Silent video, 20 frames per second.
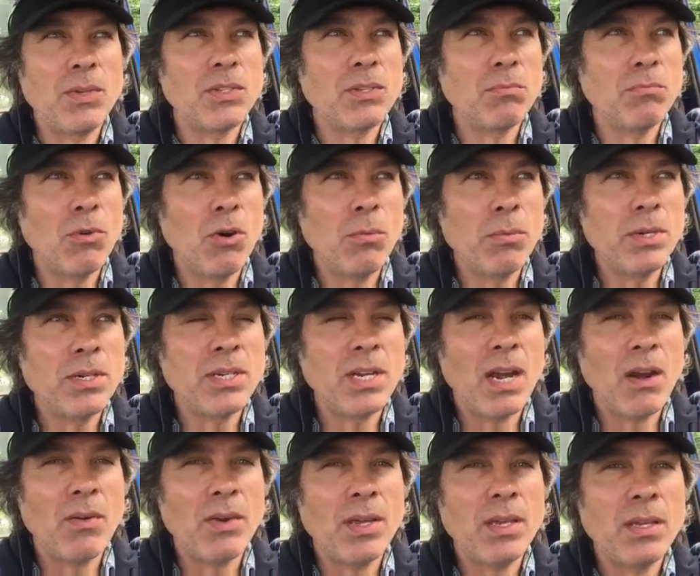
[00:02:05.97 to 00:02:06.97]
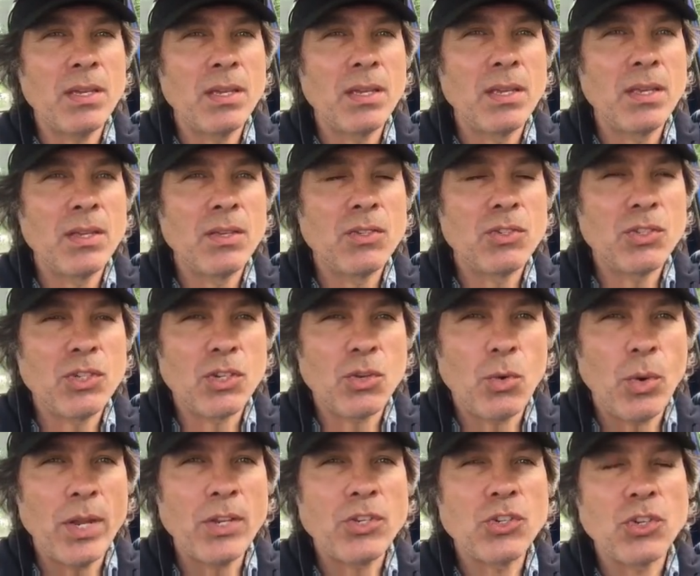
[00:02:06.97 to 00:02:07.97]
is a momentary
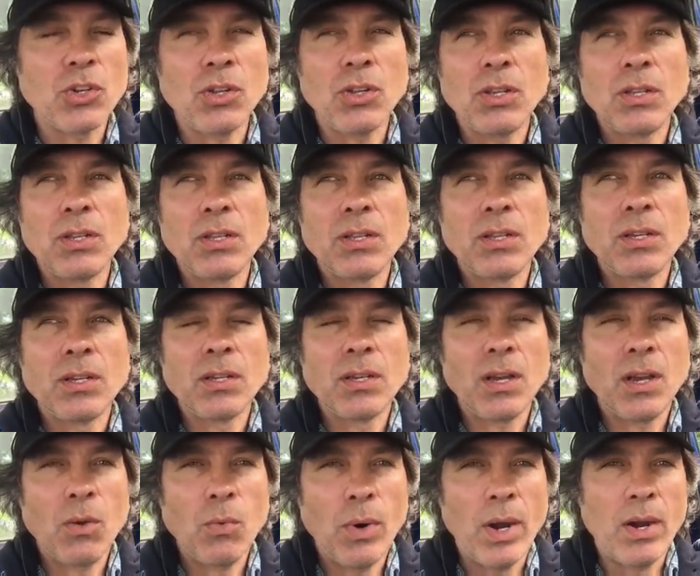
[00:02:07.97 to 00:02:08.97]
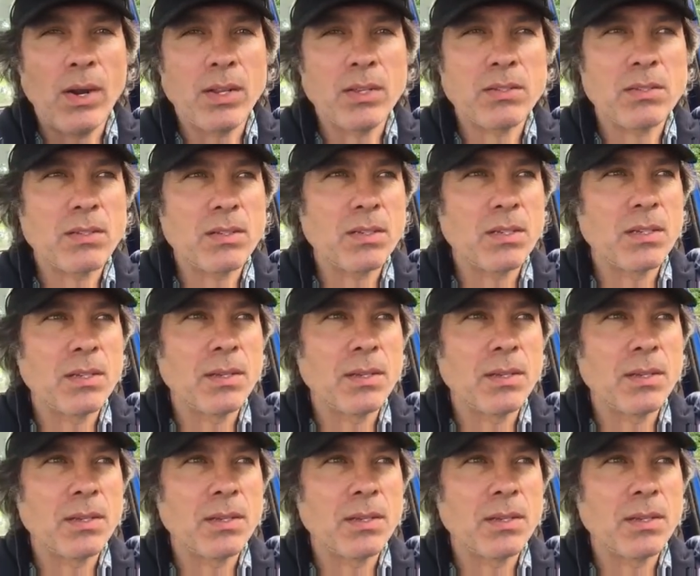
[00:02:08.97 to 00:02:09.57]
sequential awareness,